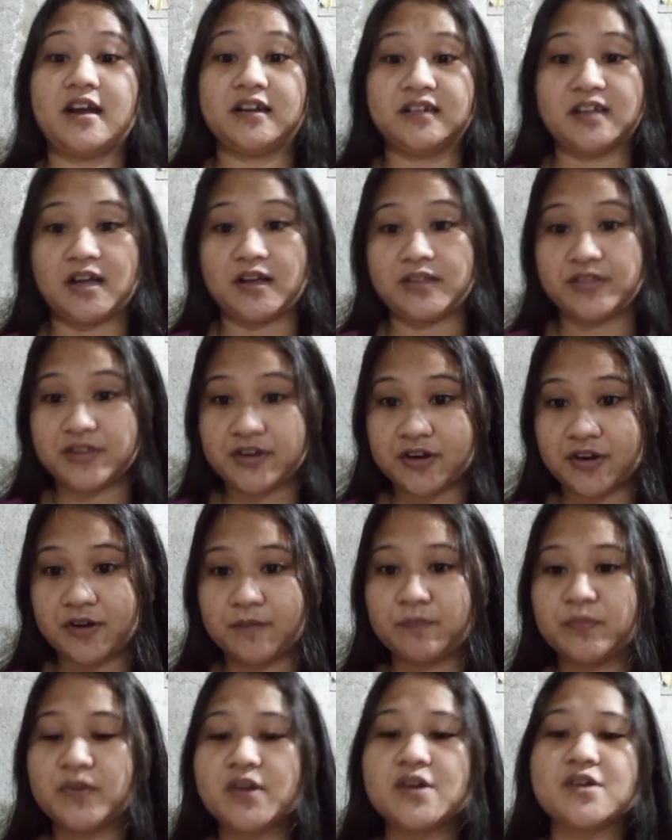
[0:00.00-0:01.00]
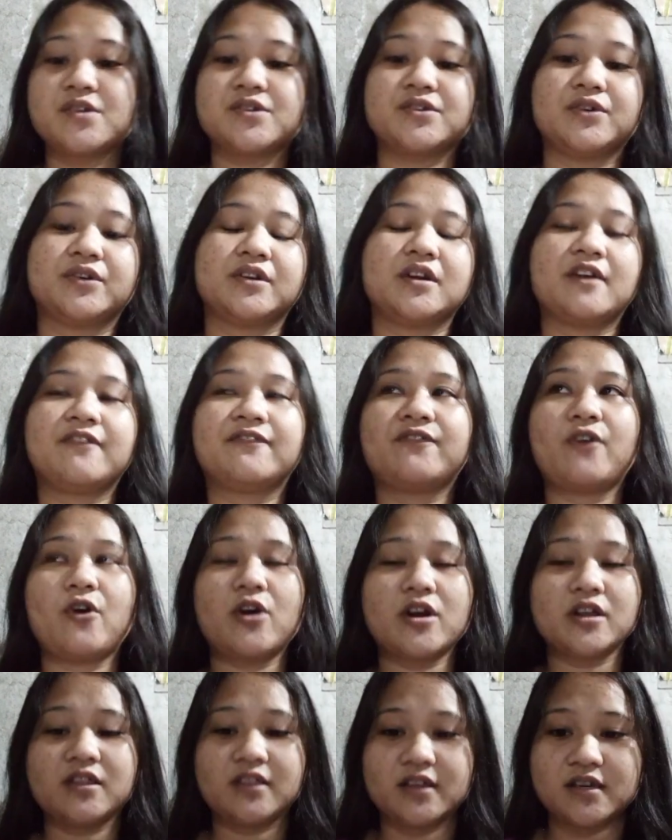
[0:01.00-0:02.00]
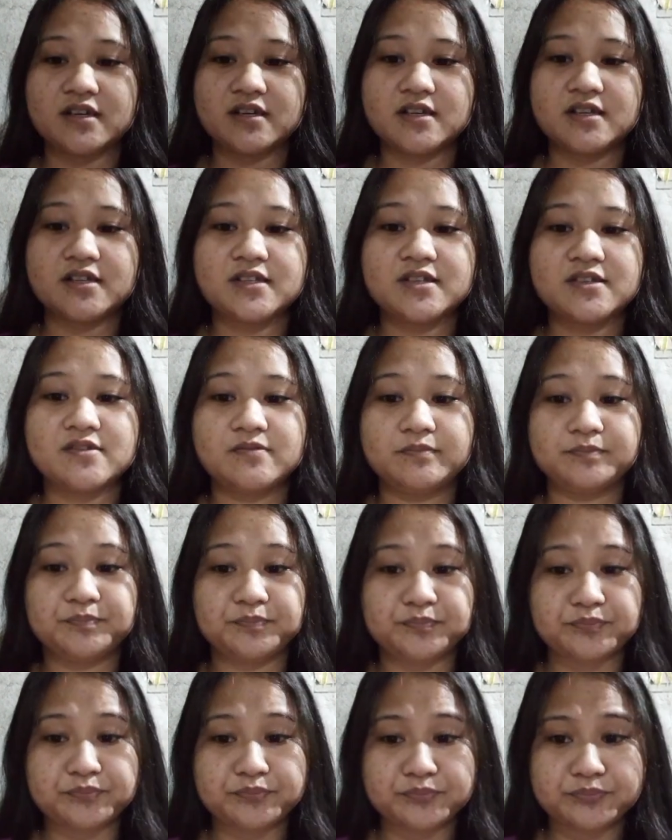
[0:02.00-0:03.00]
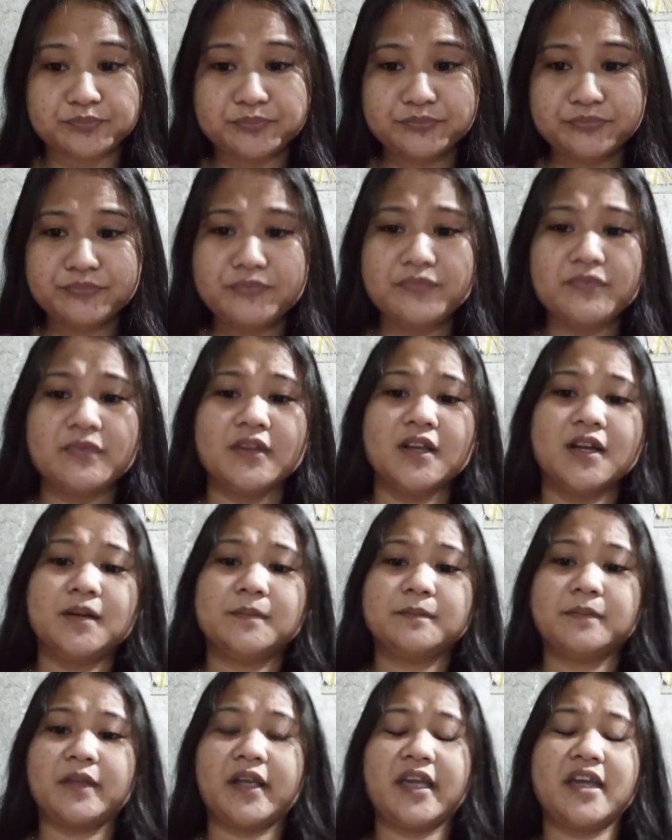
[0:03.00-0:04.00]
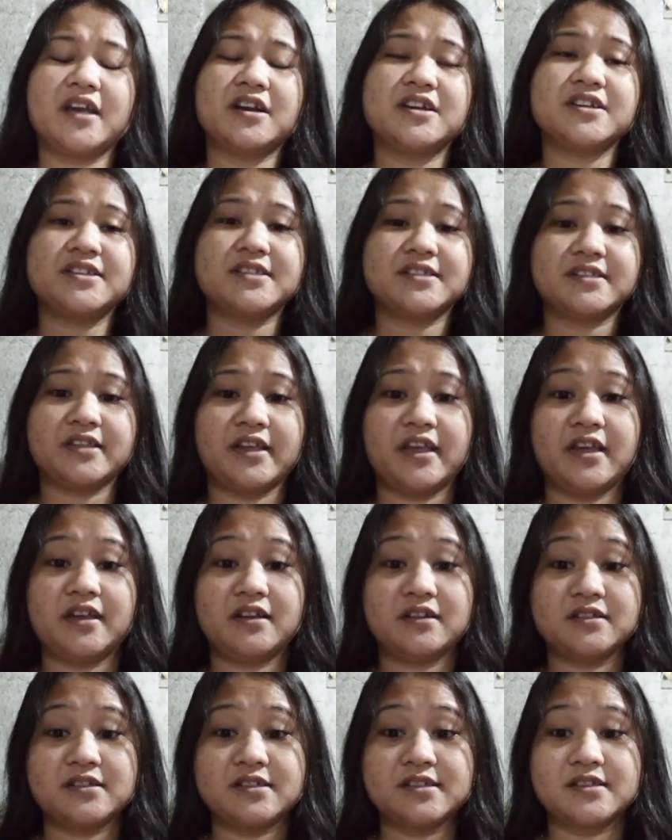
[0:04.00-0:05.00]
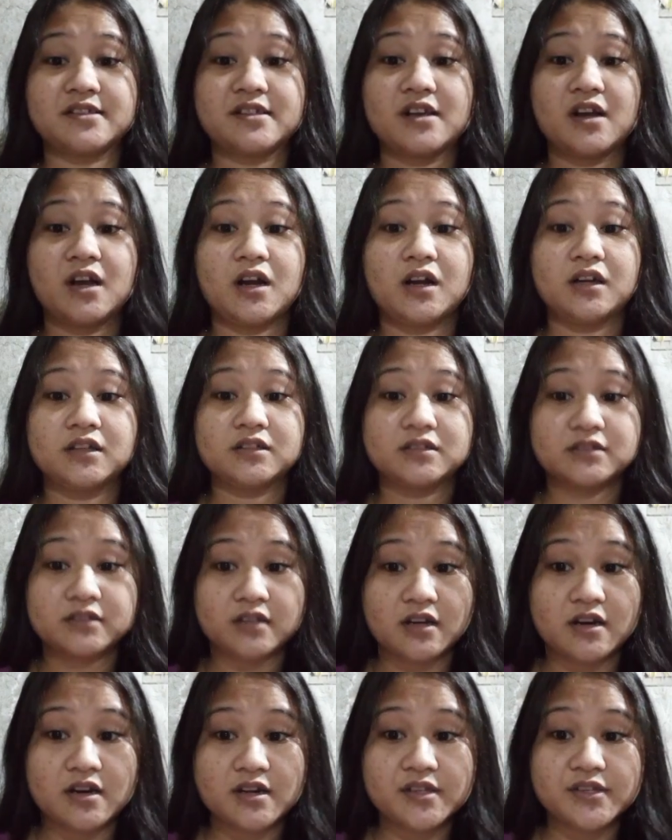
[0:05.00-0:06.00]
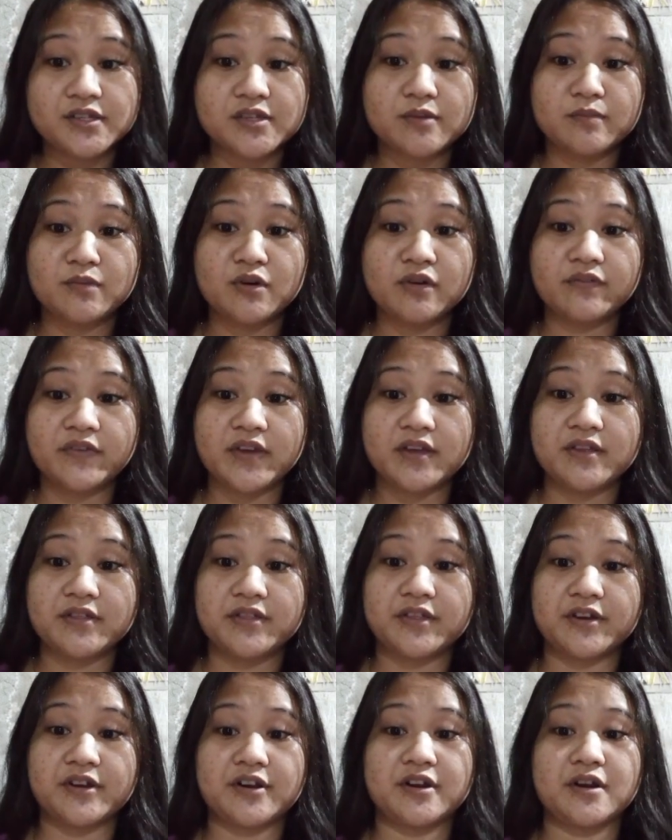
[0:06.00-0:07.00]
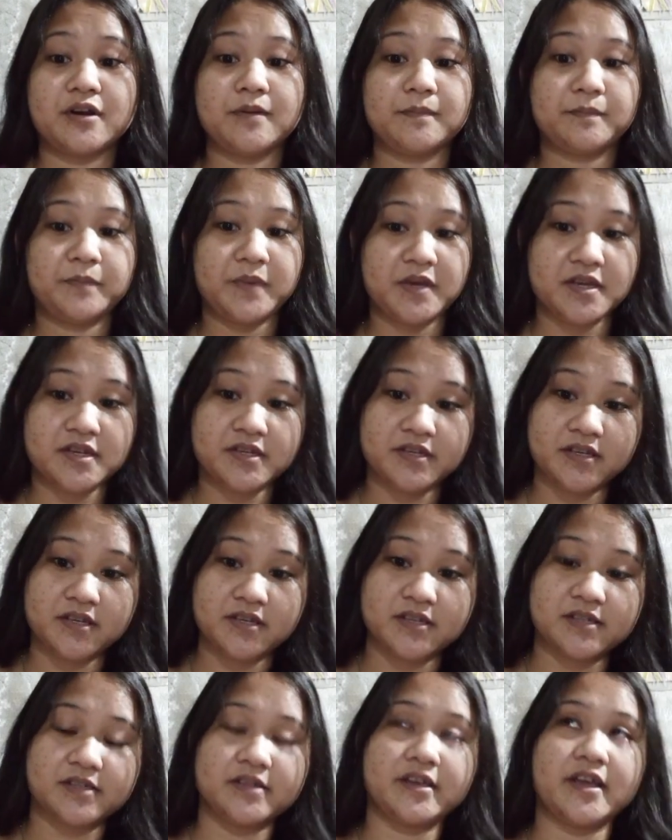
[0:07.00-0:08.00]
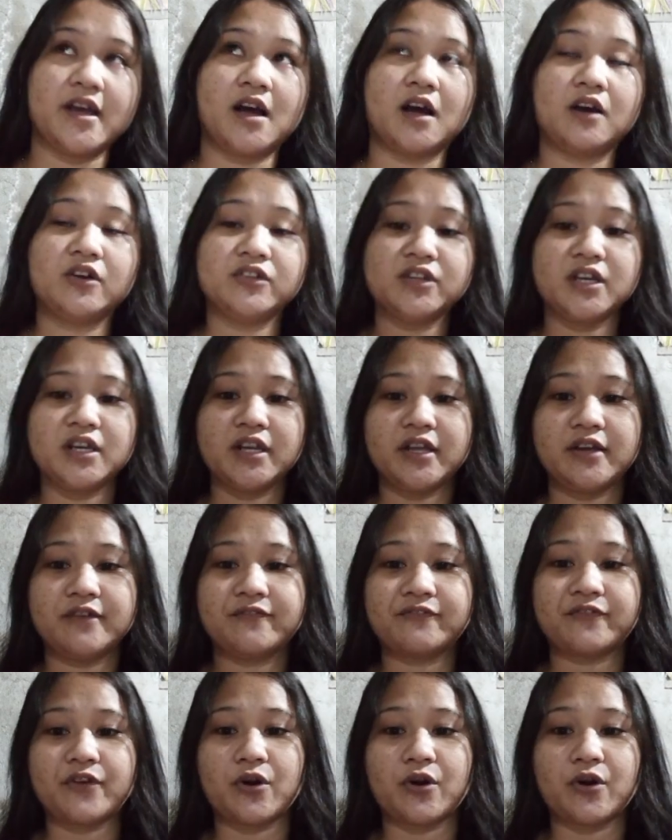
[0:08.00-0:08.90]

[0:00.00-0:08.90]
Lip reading: another. So the fourth is players takes turns moving their pieces diagonally